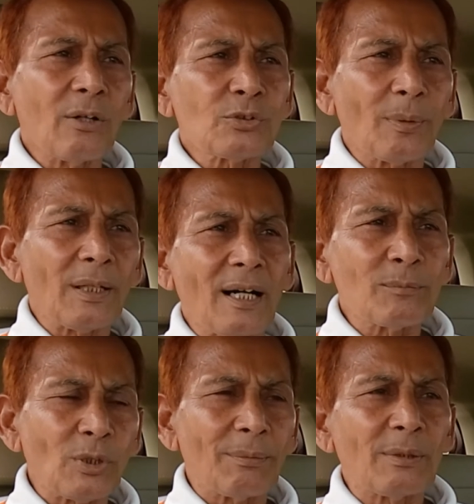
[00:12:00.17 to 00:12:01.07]
the great men
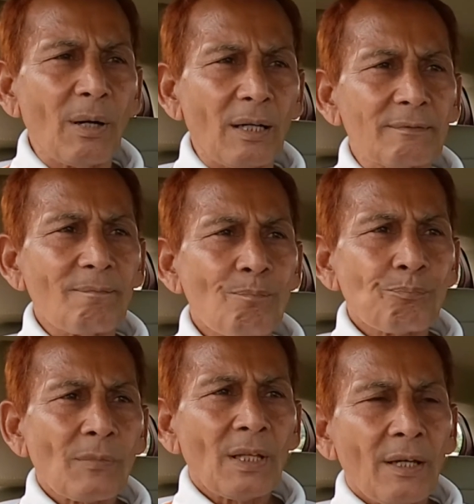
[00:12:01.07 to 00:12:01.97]
have to undergo all
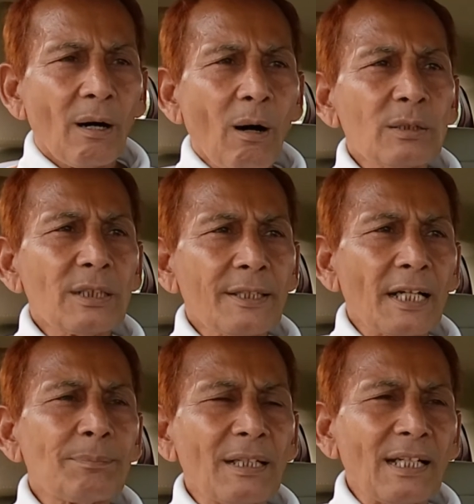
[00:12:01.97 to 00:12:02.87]
these kind of sorrow,
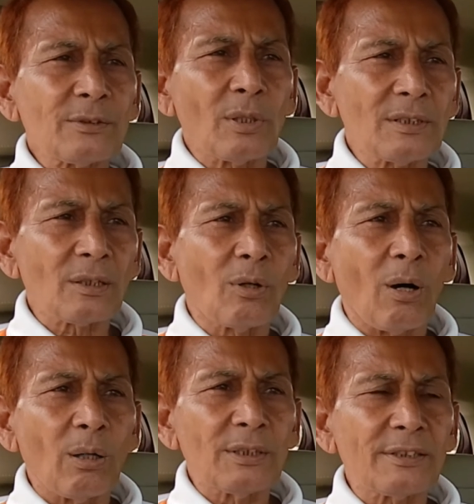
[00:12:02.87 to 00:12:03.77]
suffering and grief.
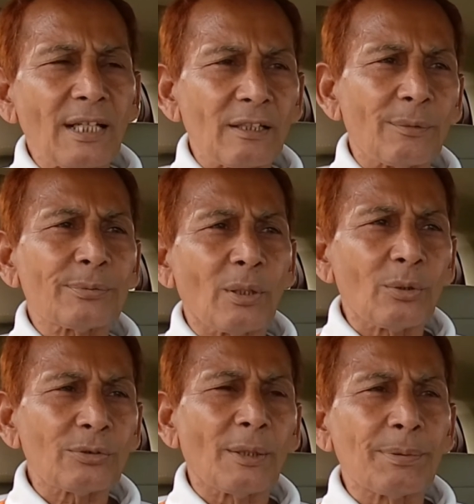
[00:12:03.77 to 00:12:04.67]

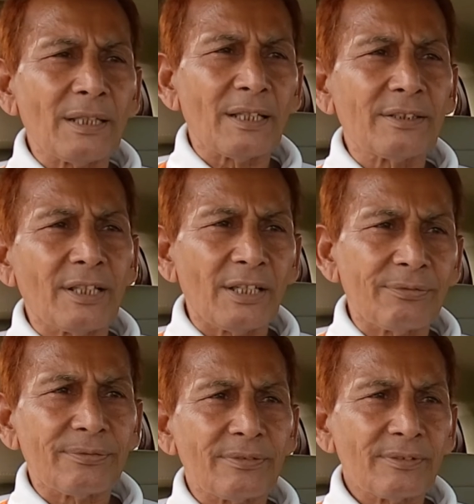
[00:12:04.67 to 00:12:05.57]
Running away will not
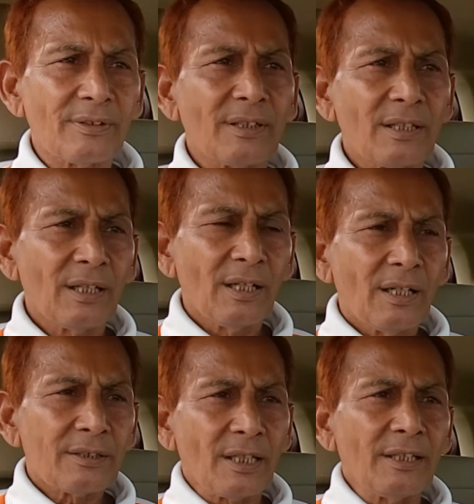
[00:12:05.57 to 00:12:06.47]
help them.
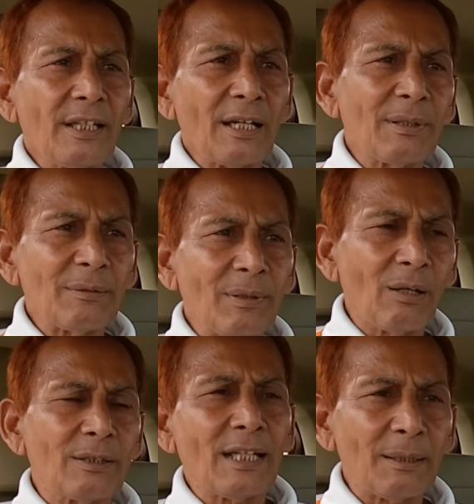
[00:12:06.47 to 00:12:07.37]
You have to
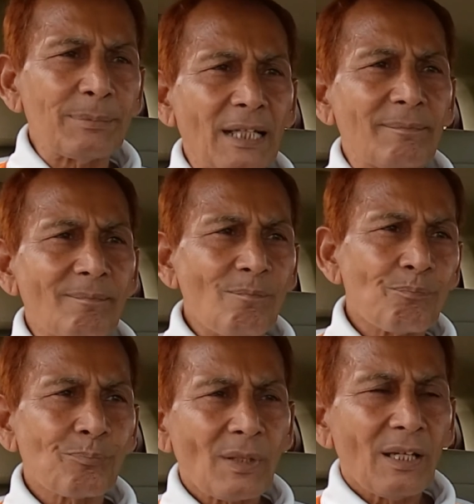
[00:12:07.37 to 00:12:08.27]
fight the battle
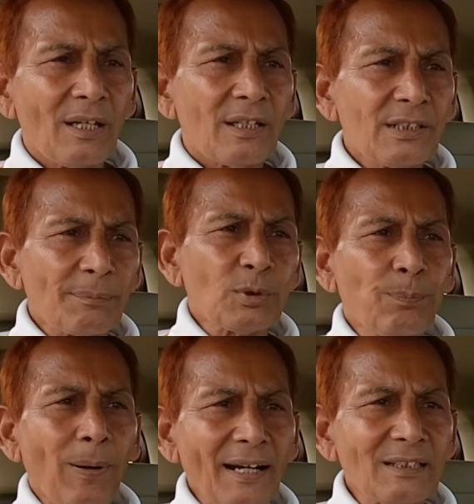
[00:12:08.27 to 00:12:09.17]
alone.
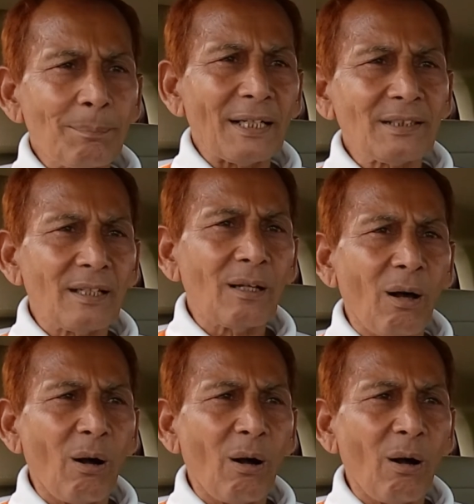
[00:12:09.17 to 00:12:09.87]
Fight it, death!